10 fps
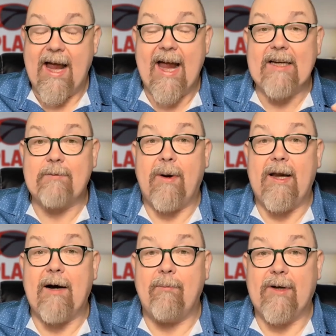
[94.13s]
it's
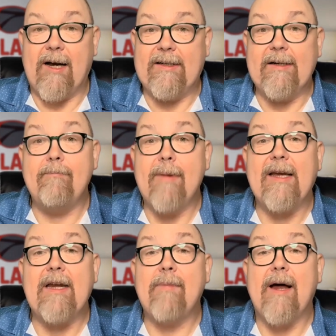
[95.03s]
been updated
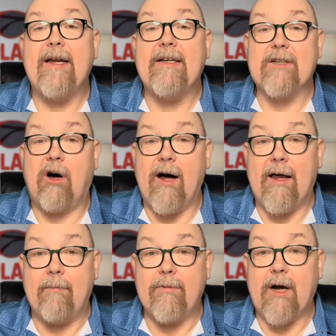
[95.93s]
many, many
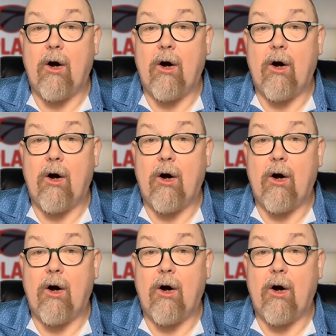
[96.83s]
times